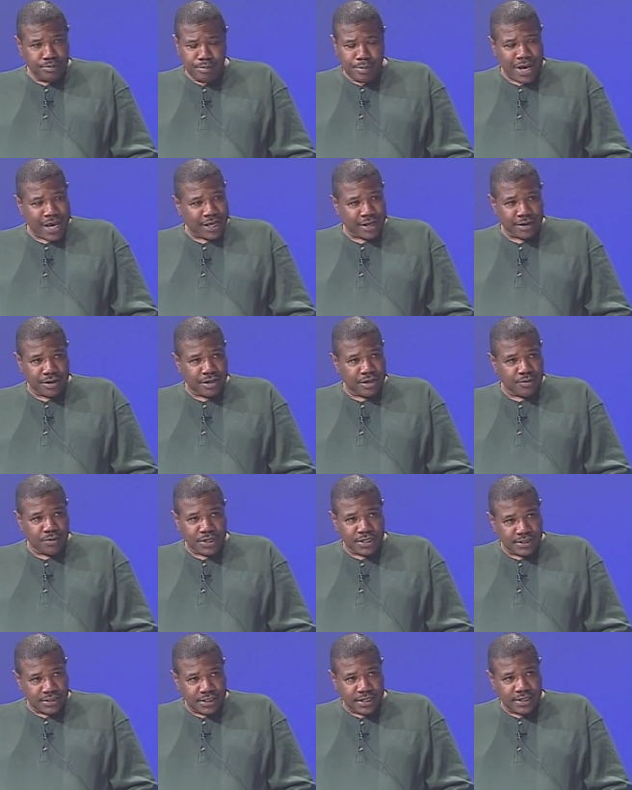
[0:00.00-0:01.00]
Michael, do you
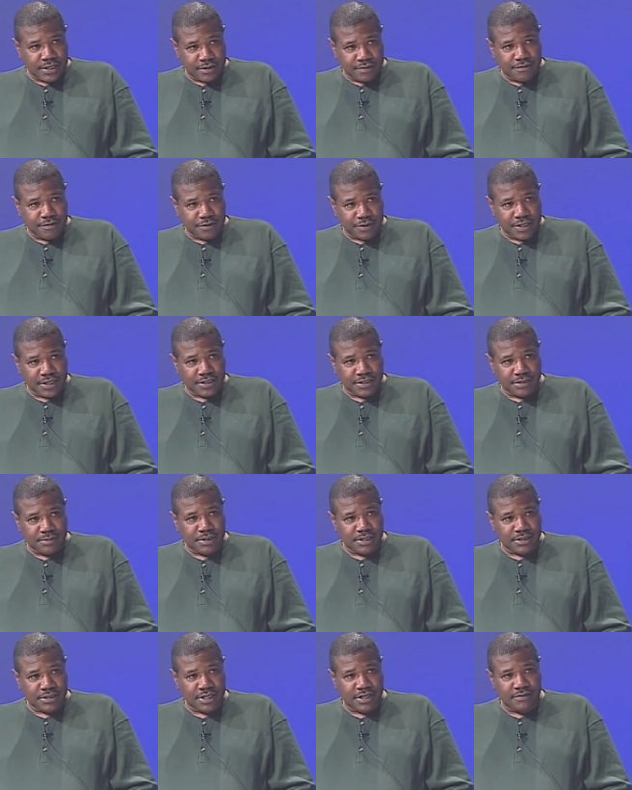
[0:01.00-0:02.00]
want to say a few things?
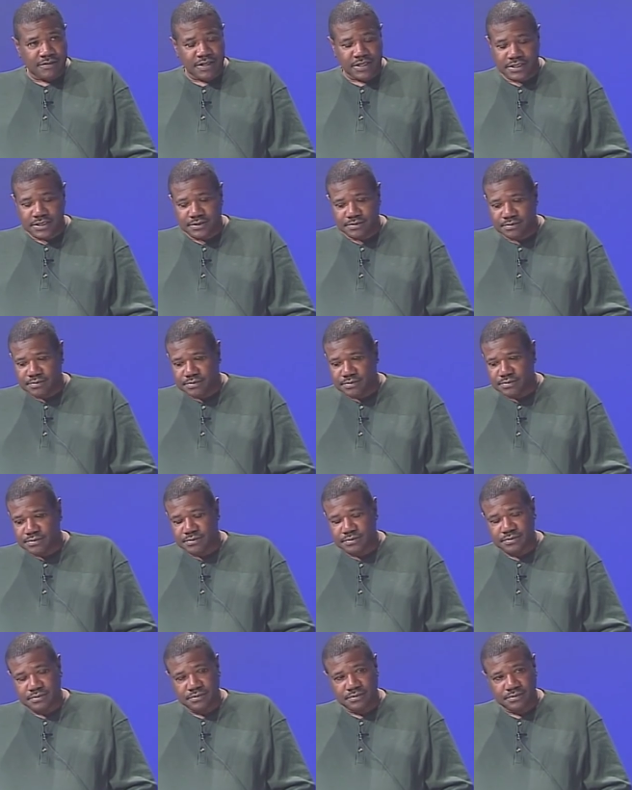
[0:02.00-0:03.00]
Um,
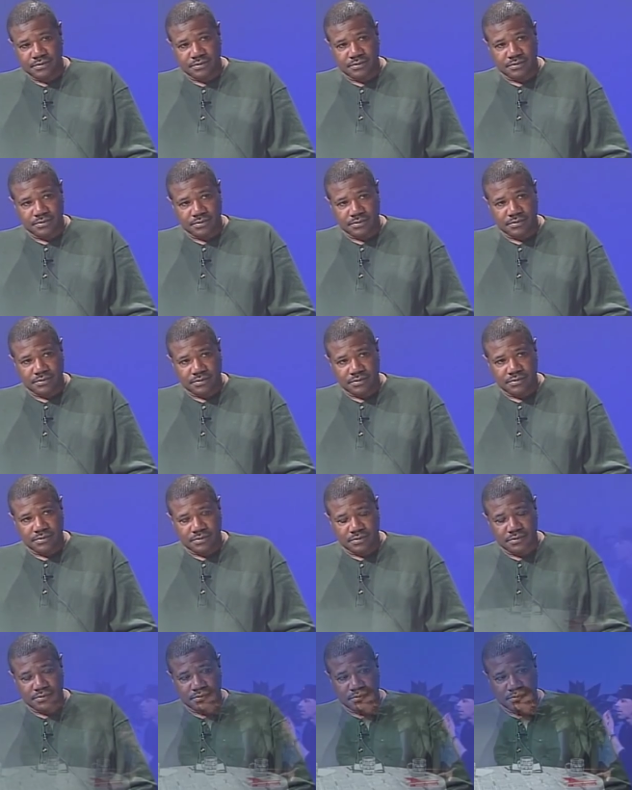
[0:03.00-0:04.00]
all right.